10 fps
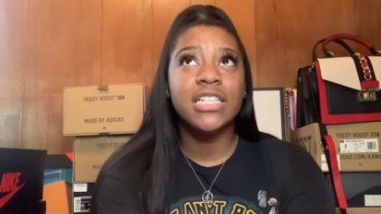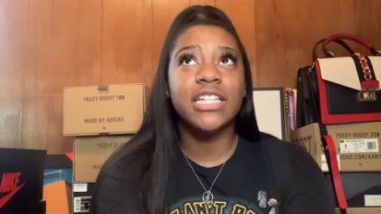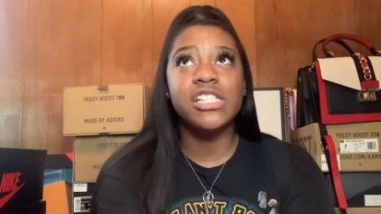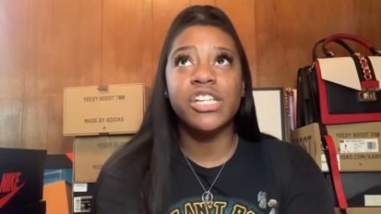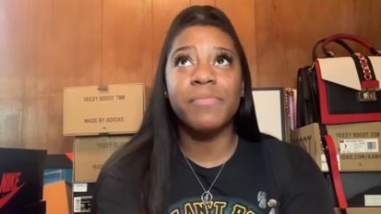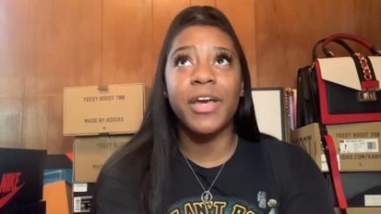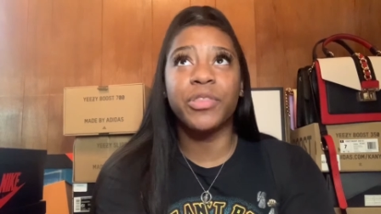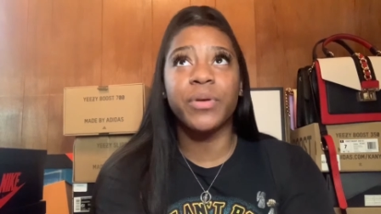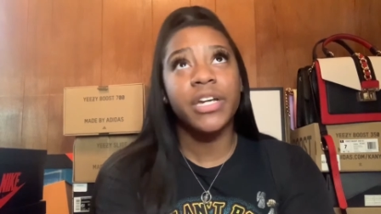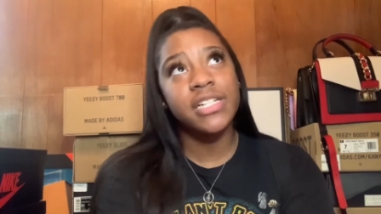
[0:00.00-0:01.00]
This year, make
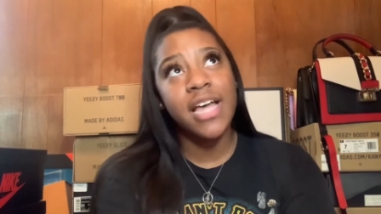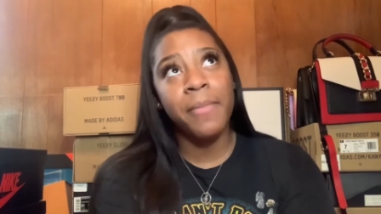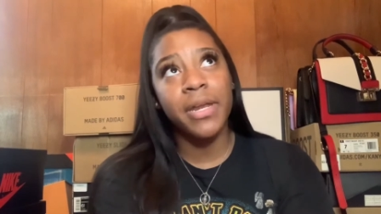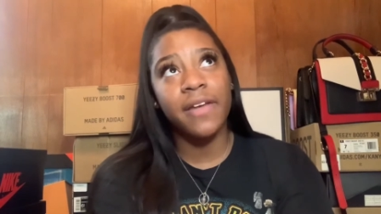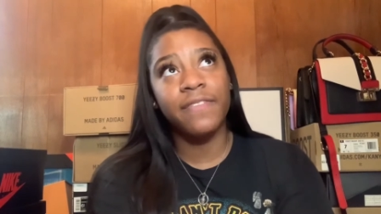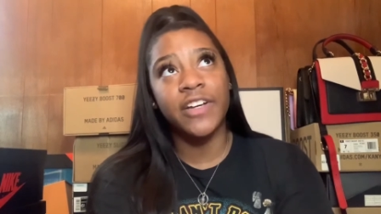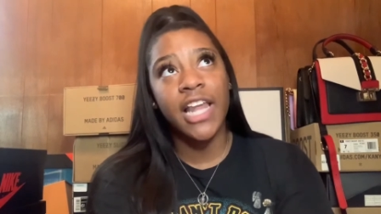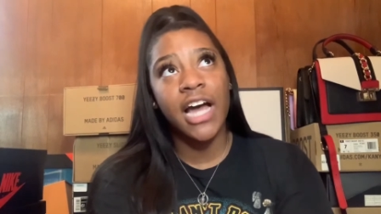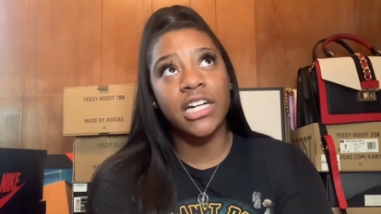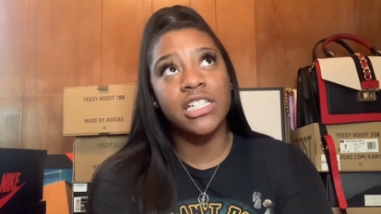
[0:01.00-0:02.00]
three years I've been in Foot
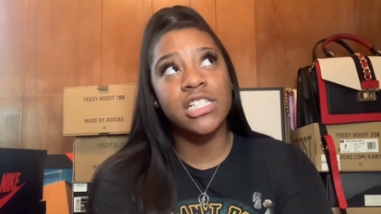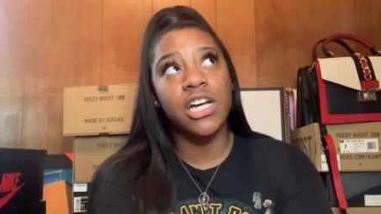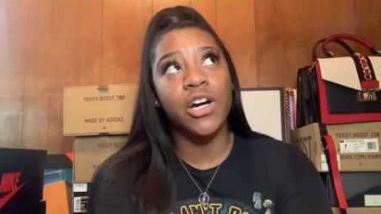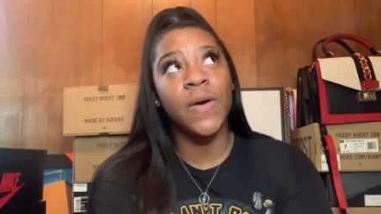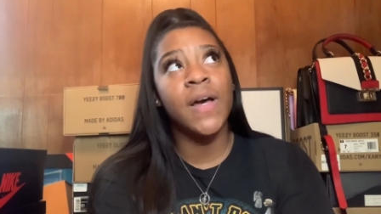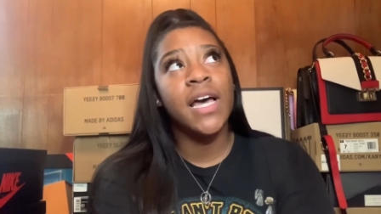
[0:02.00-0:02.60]
Locker, so